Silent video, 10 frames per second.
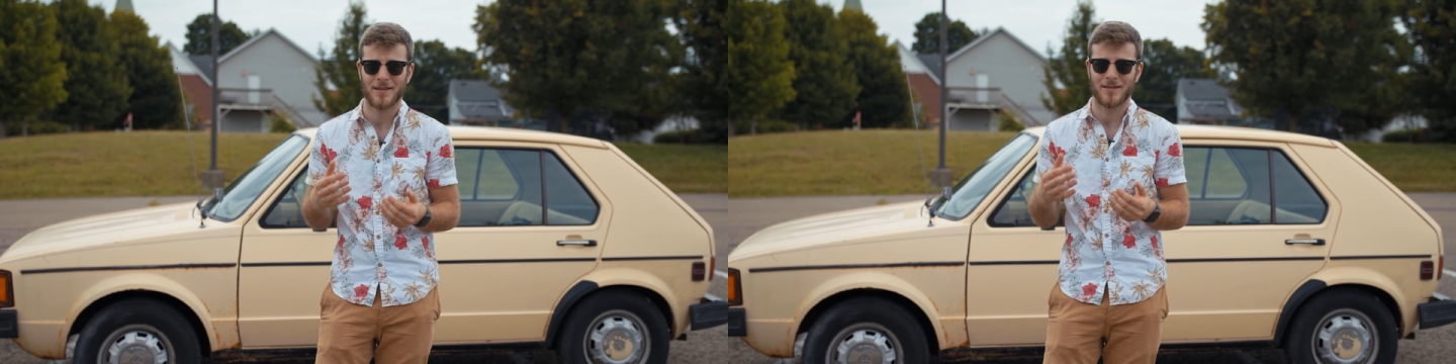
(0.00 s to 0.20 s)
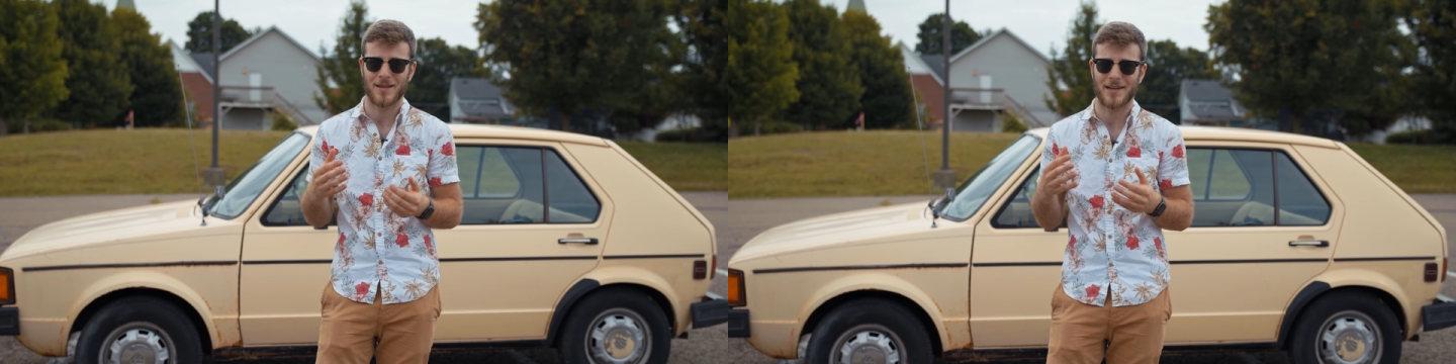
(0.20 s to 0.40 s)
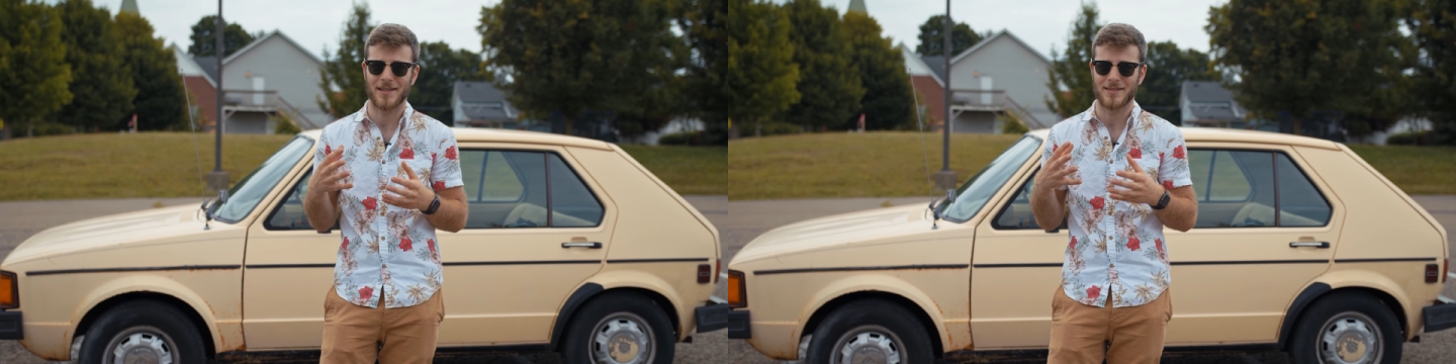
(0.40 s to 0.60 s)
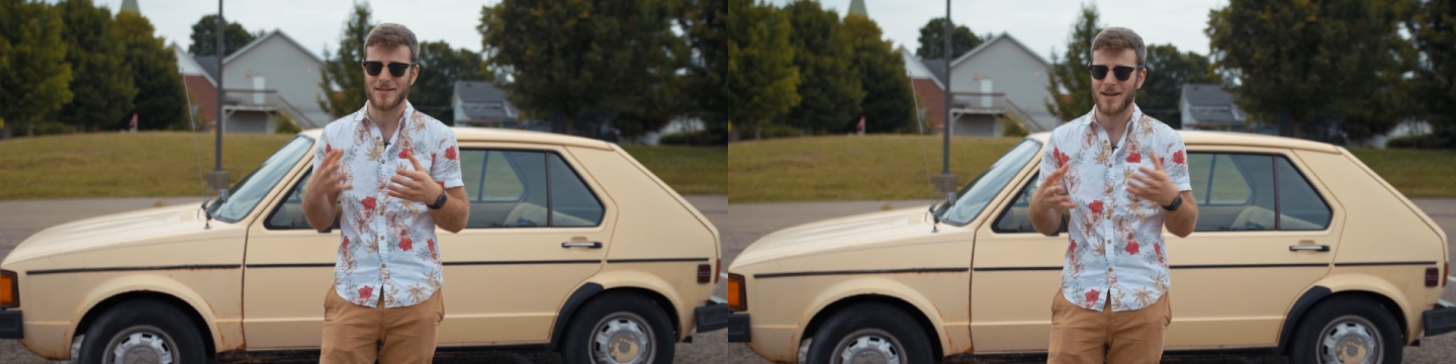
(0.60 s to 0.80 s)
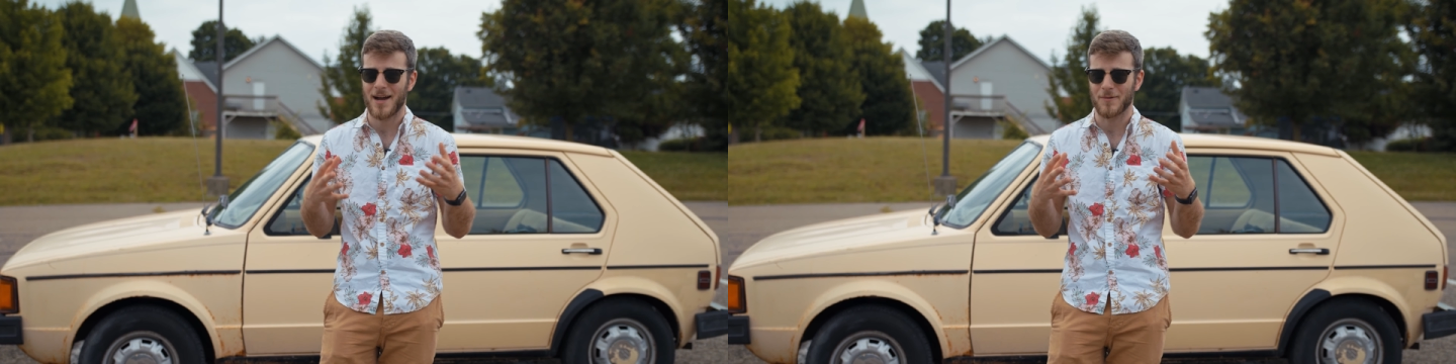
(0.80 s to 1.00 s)
that it's
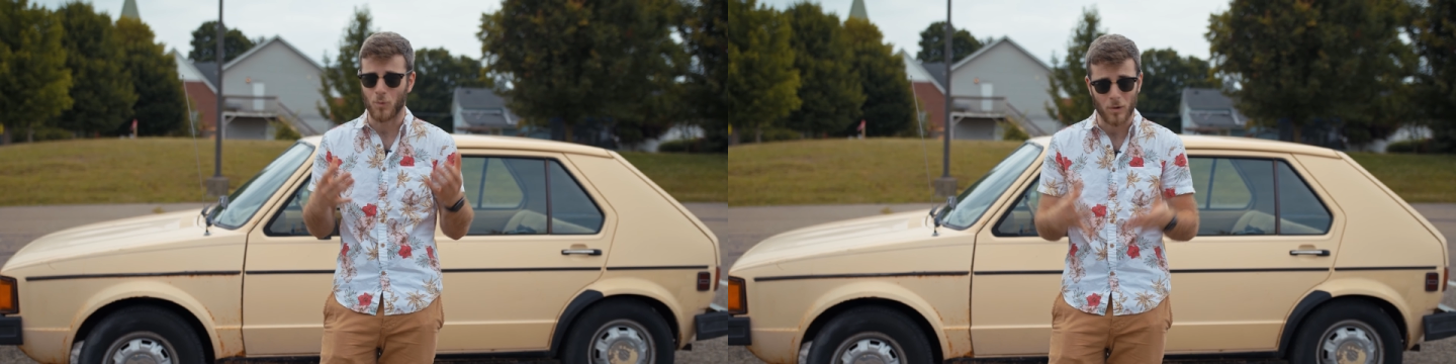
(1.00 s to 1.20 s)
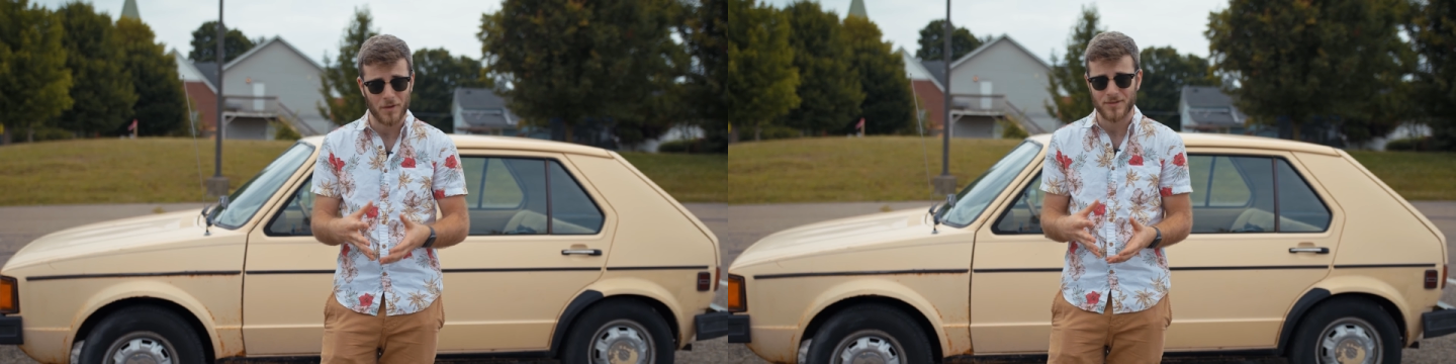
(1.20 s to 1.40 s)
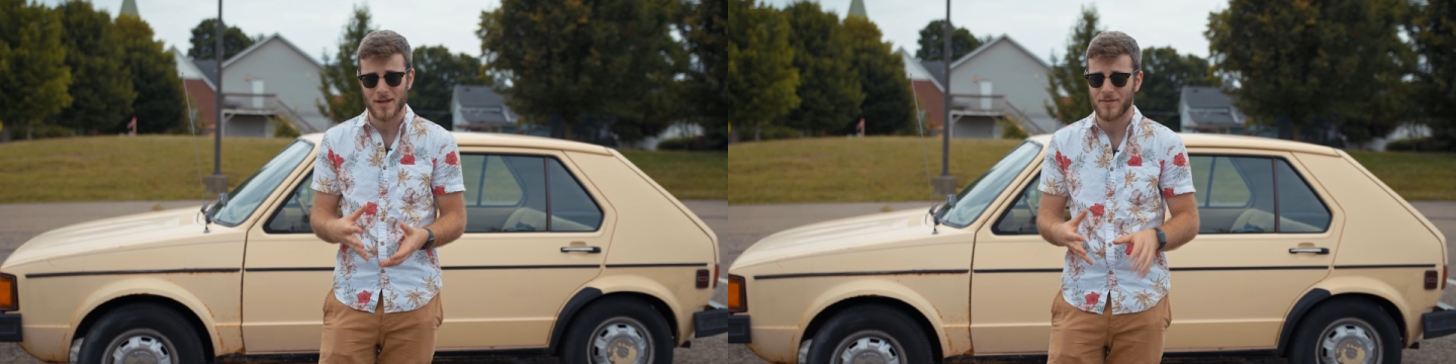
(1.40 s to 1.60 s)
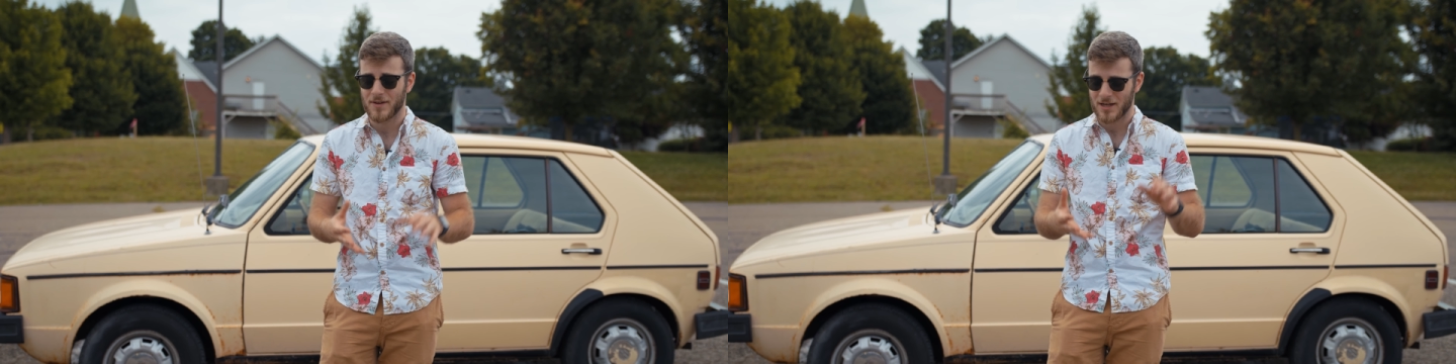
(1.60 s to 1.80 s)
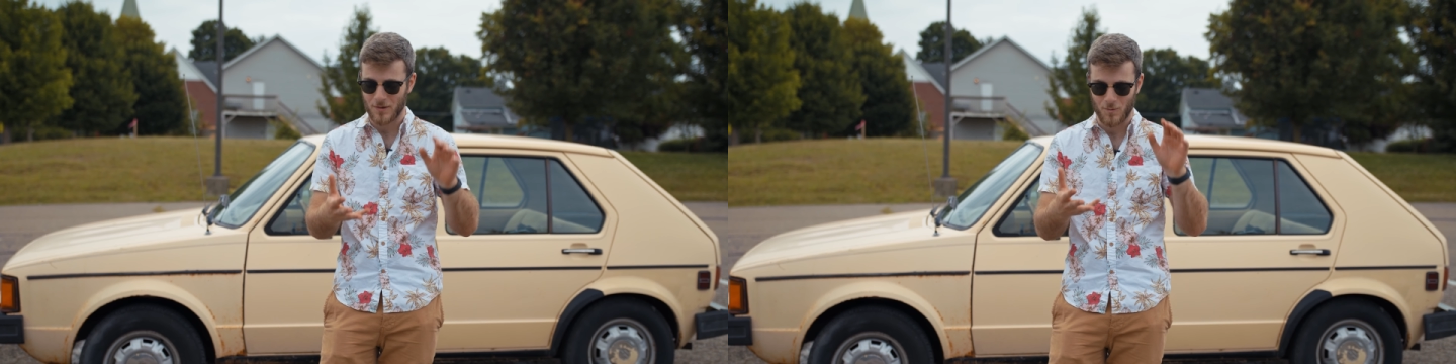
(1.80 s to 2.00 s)
not worth
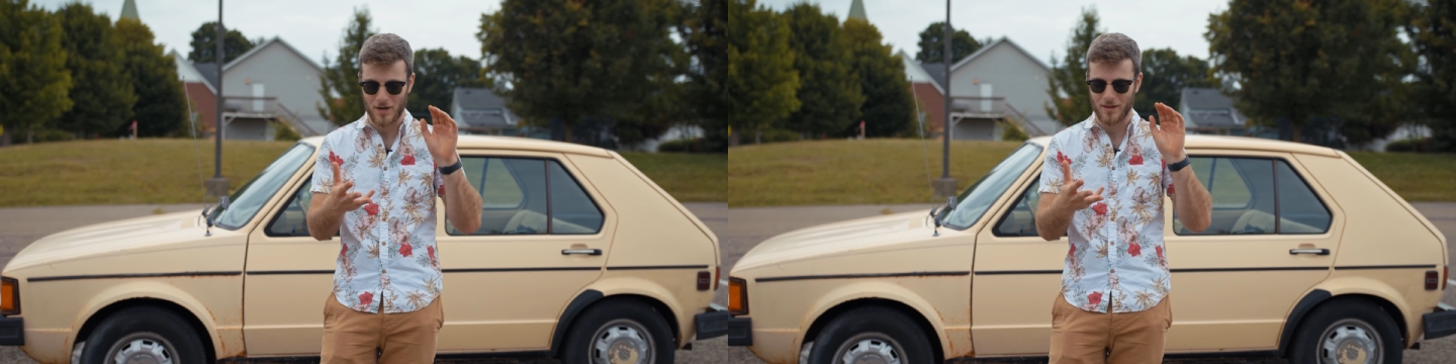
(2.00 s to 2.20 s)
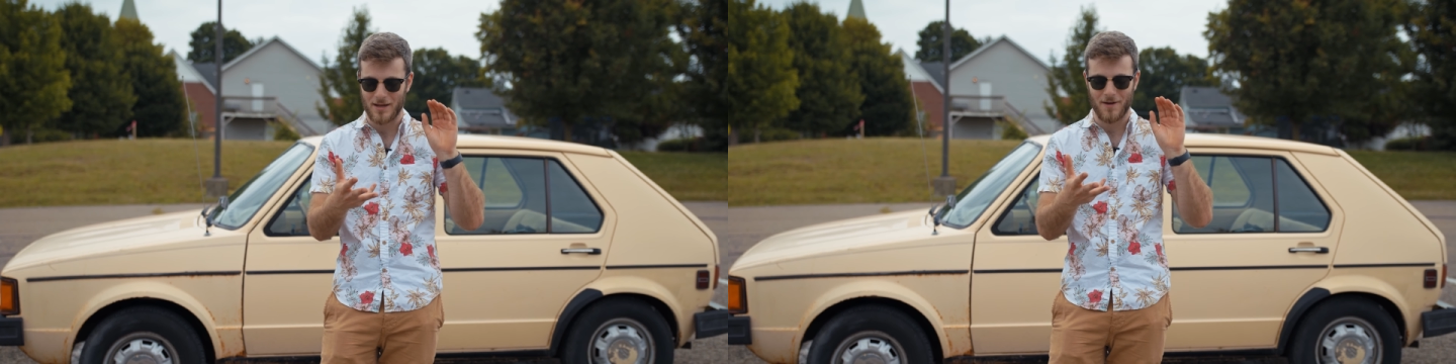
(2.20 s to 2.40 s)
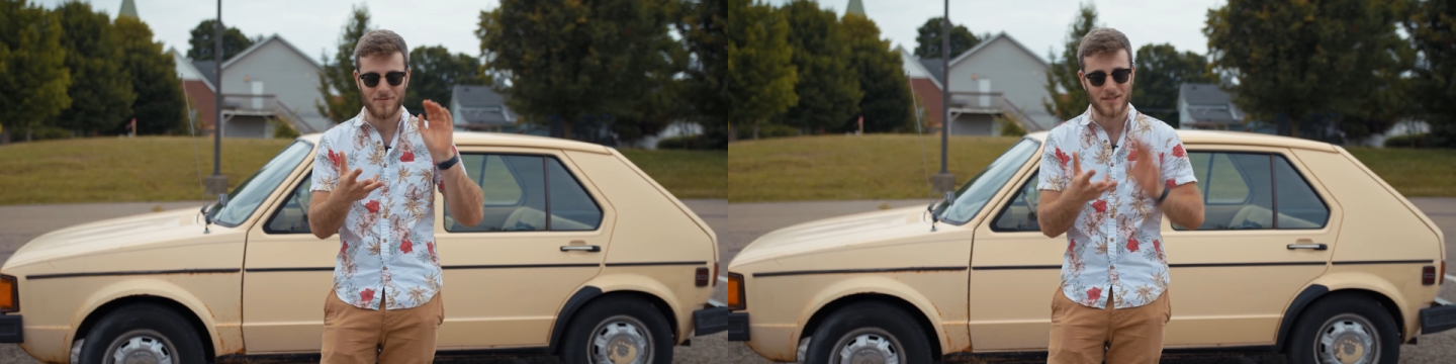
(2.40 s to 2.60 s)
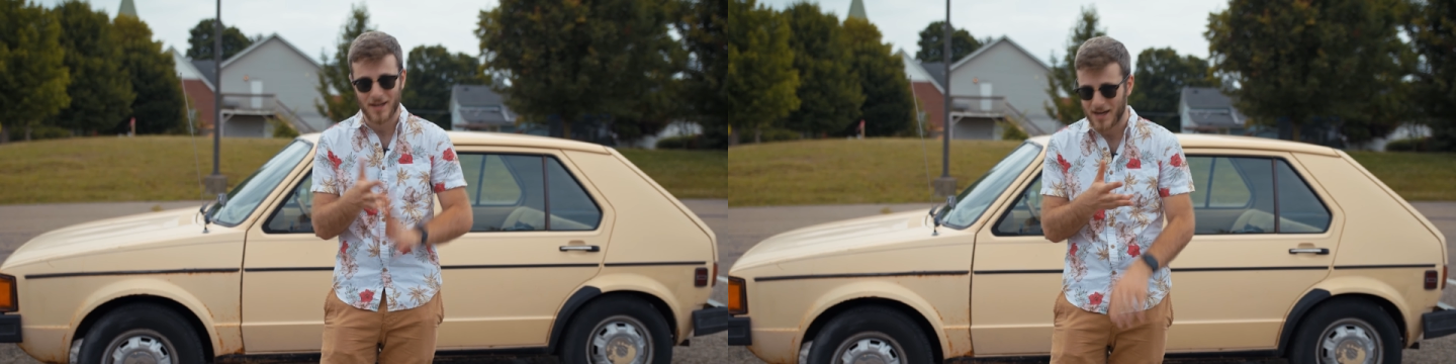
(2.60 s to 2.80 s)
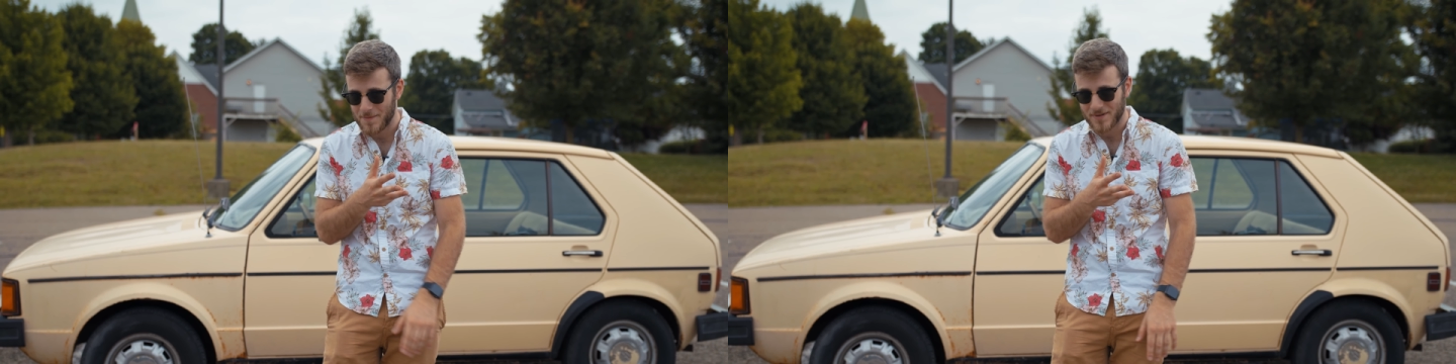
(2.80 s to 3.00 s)
saving. We don't have the
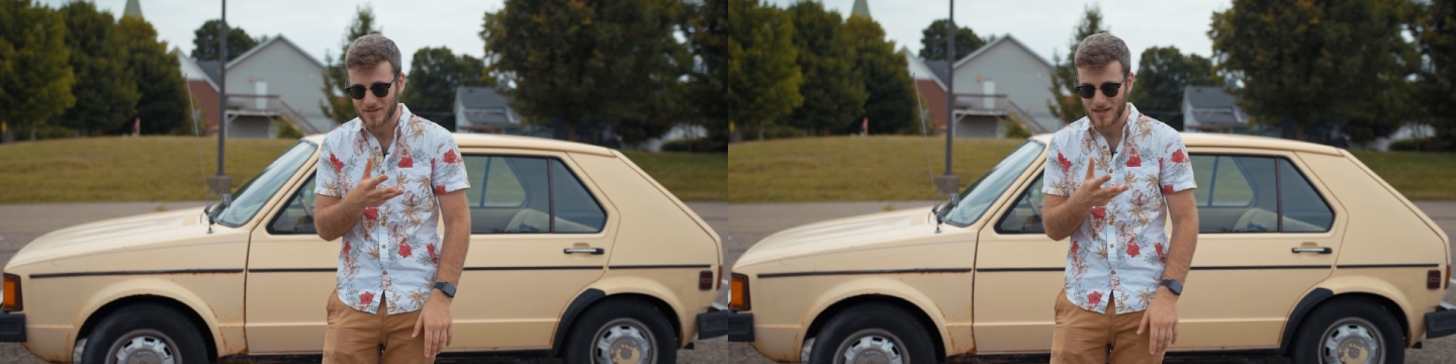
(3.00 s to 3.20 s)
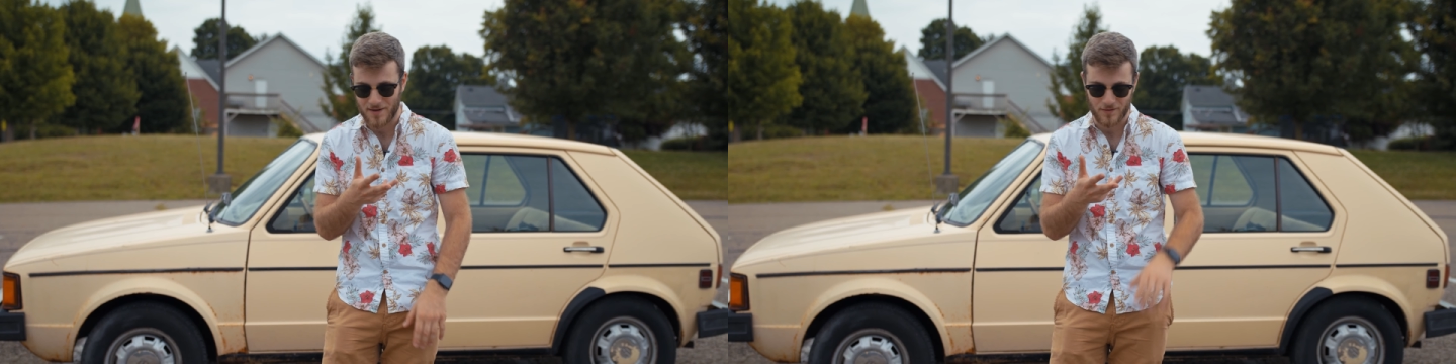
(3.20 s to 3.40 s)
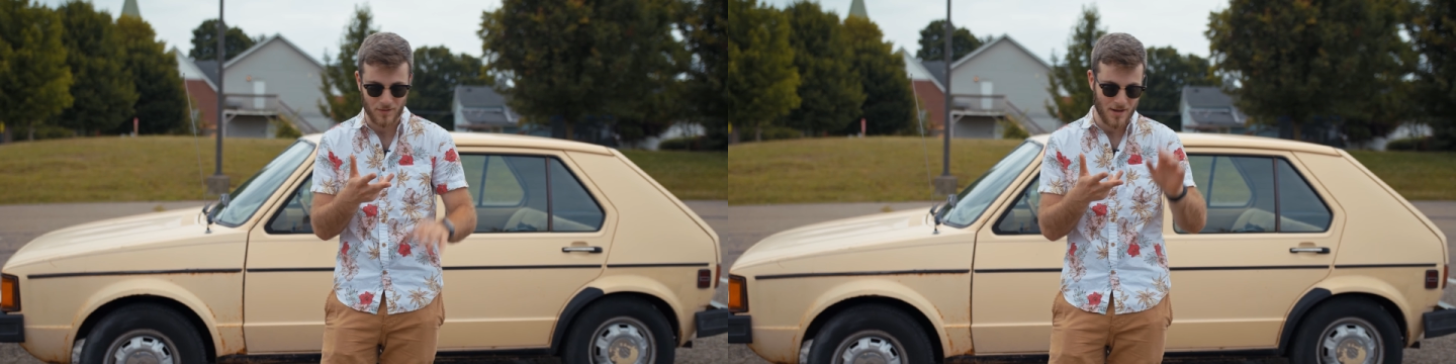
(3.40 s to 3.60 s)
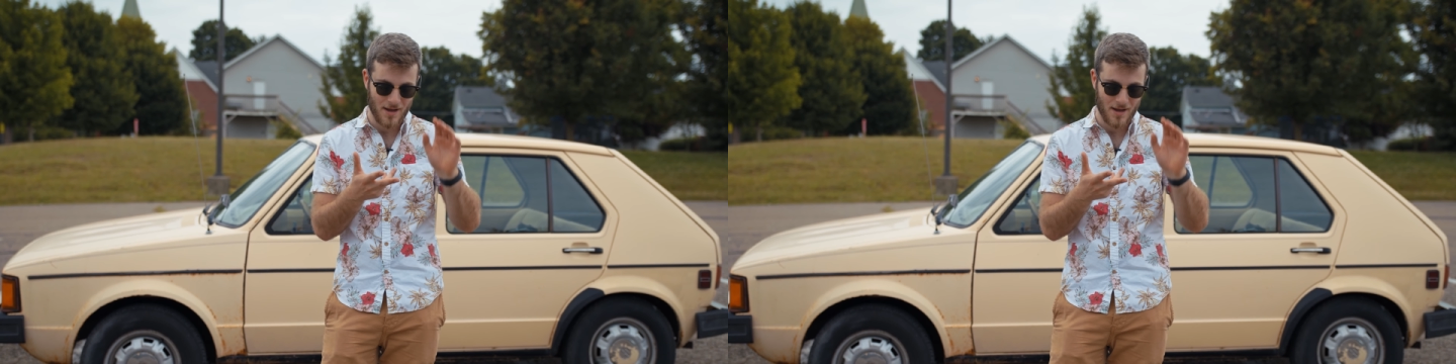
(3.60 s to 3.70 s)
time to save it.